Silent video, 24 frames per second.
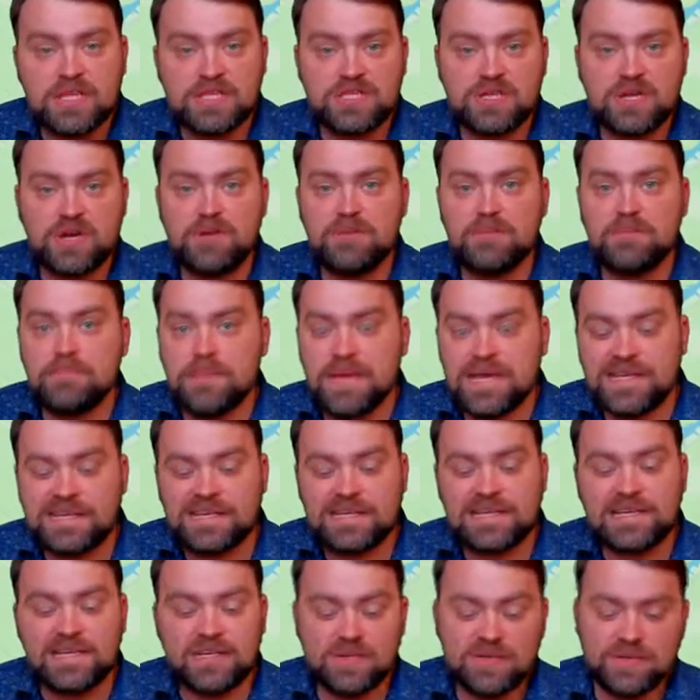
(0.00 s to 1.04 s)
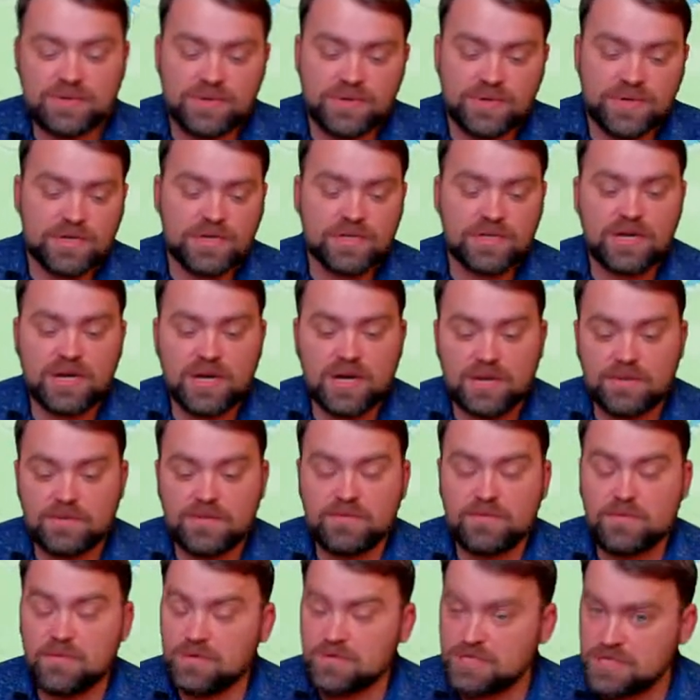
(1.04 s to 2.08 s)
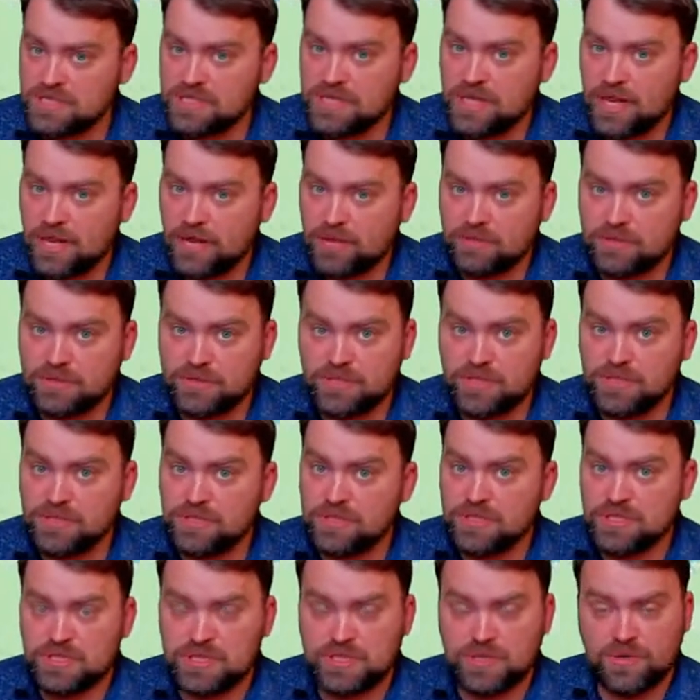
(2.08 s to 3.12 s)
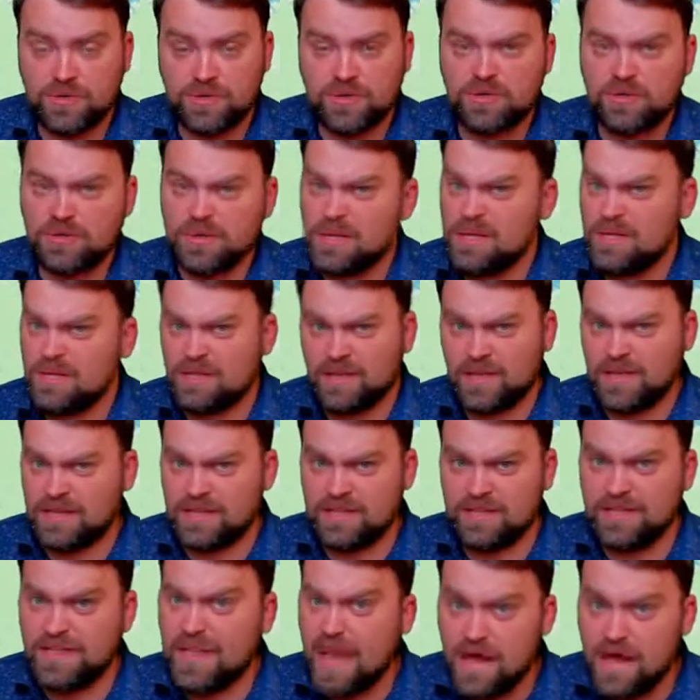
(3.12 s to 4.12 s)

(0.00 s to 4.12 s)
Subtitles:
so mainly Ukrainian army wasn't able to encircle like